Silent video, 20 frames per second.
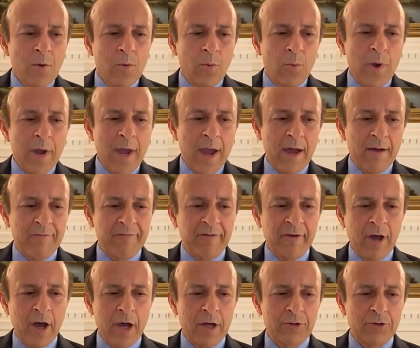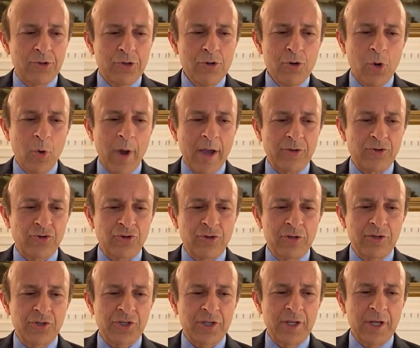We have uh, two
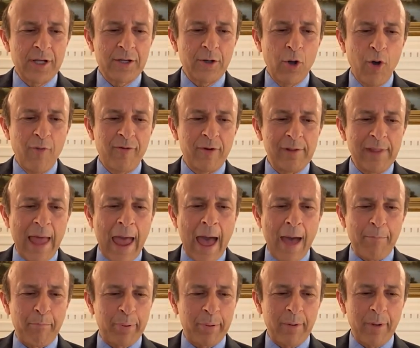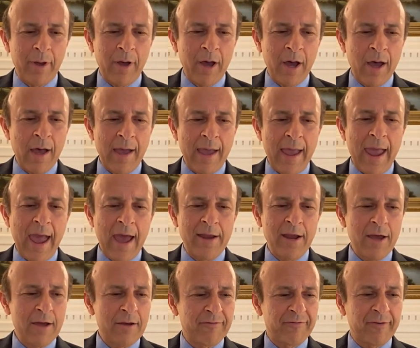questions that overlap. Uh,
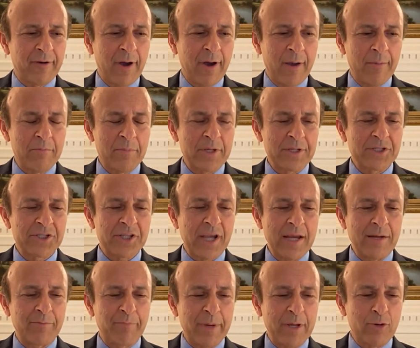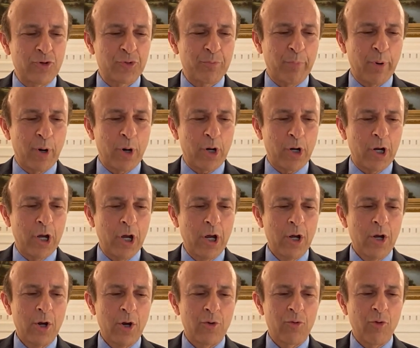Anna from St. Petersburg,
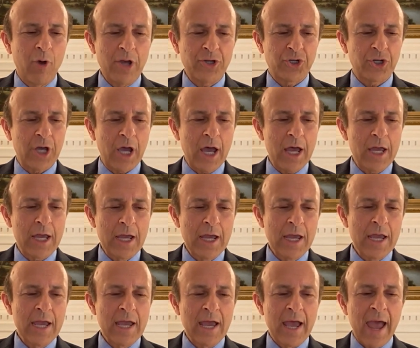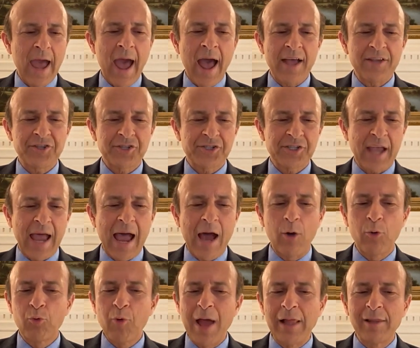Russia, asks
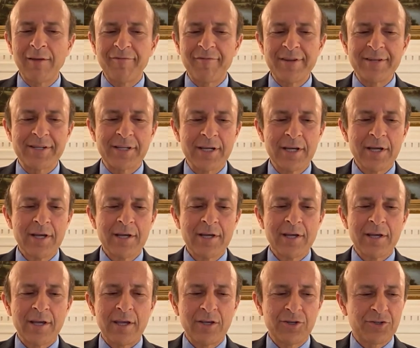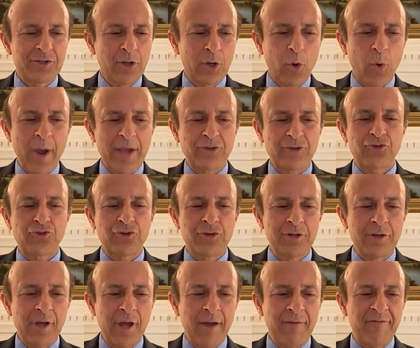How relevant is the
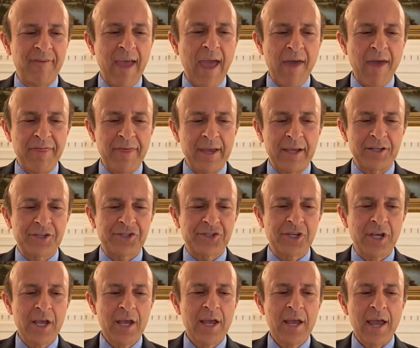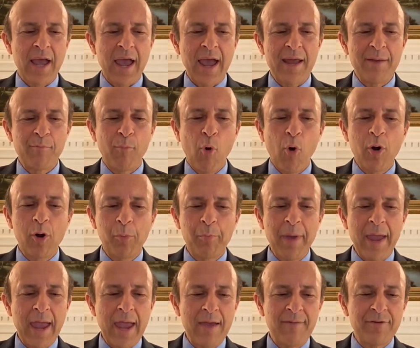question of ethics and moral
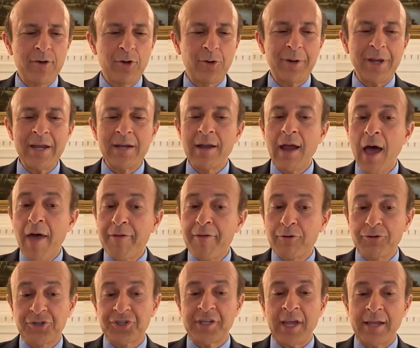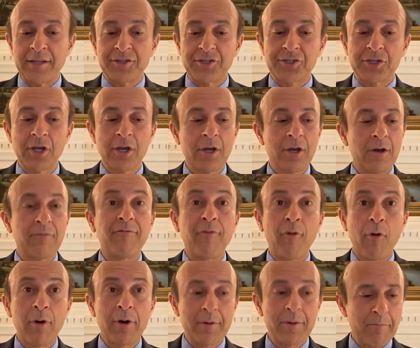behavior in other states'
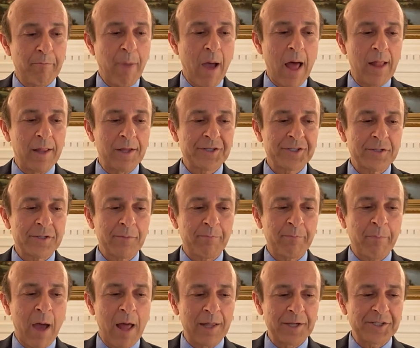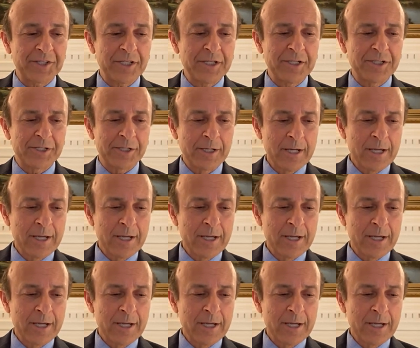foreign policy policies?